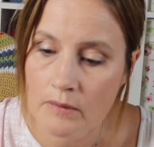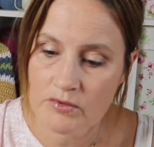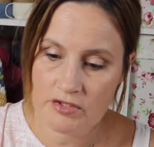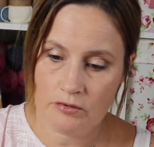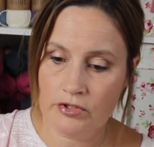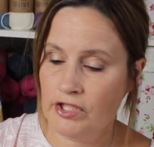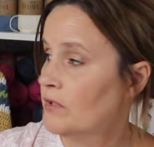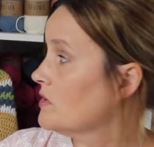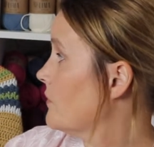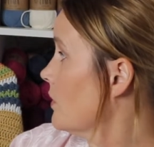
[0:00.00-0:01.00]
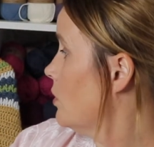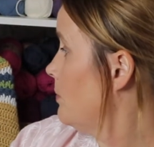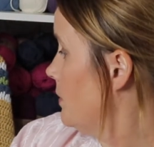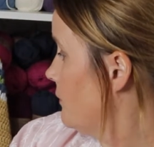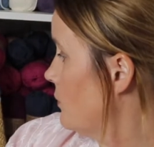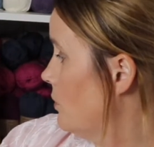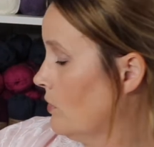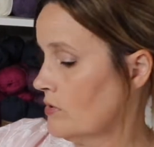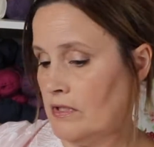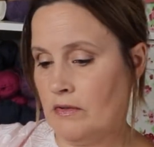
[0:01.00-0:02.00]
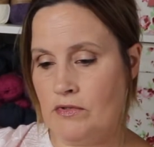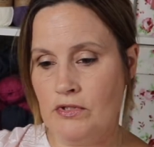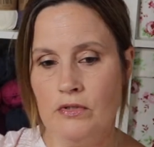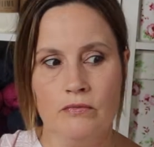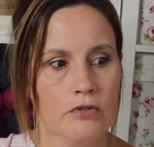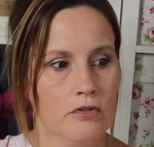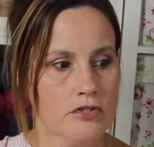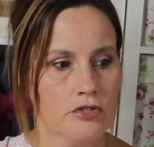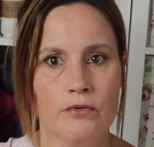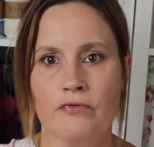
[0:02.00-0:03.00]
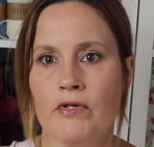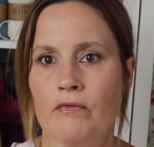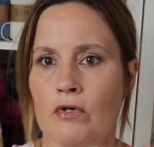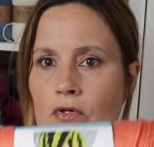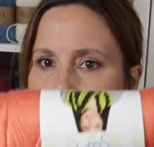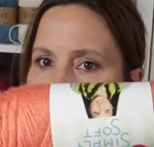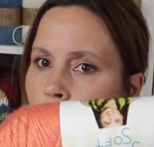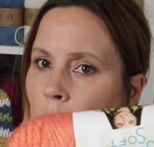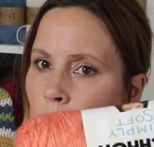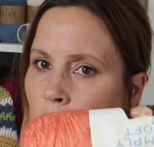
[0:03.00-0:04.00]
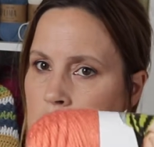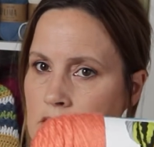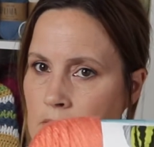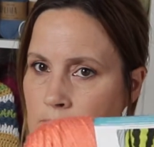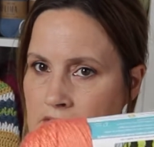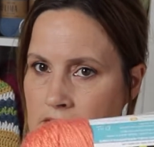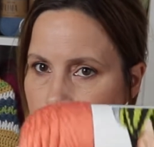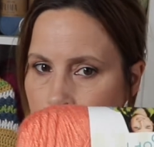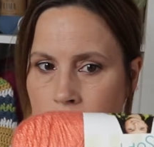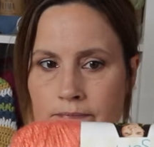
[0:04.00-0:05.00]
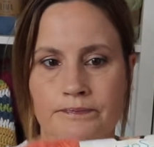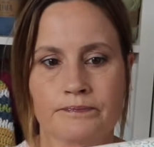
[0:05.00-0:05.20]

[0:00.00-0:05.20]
which I only used for a couple of rows, I think it was 2 or 3 rows, was the Persimmon.